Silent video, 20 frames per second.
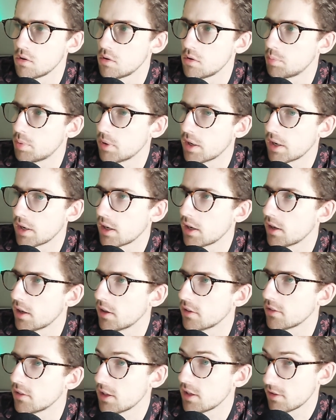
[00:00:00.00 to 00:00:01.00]

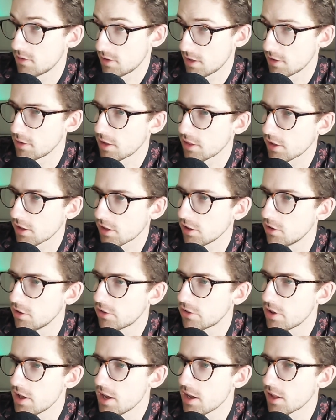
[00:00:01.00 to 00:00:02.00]
But another
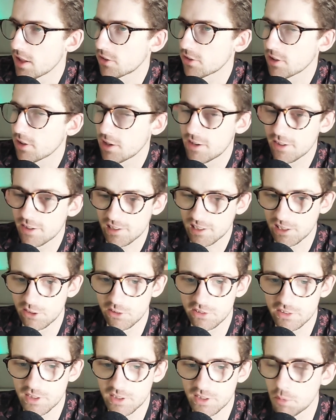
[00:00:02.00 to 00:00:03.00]
clearance there. That's
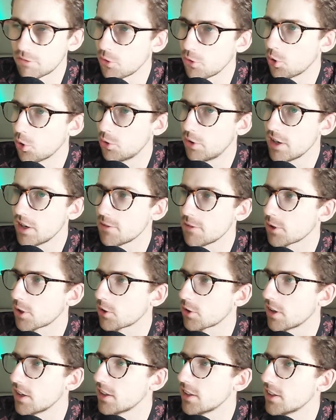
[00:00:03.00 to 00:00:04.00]
clearance number 4 already for
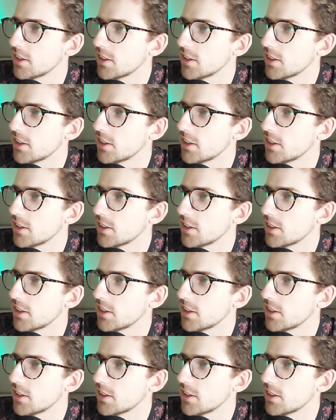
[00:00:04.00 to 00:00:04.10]
Crin.